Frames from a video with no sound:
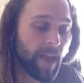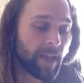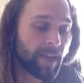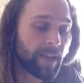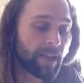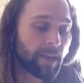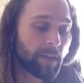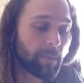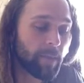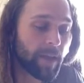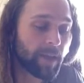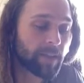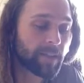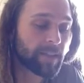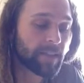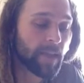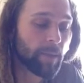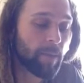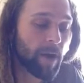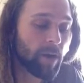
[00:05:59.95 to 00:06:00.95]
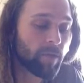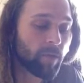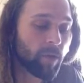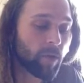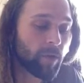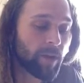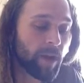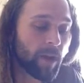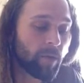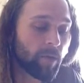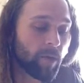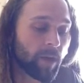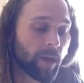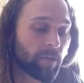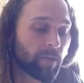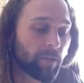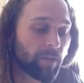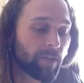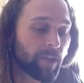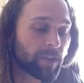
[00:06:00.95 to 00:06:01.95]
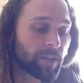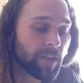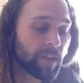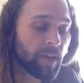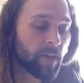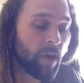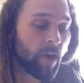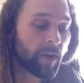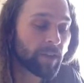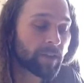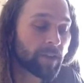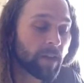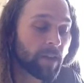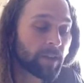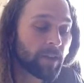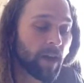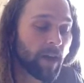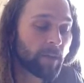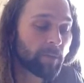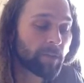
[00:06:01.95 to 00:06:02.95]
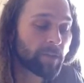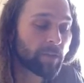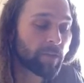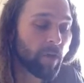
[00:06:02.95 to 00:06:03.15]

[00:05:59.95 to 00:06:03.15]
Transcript: An independent semi-rural network of efficient and autonomous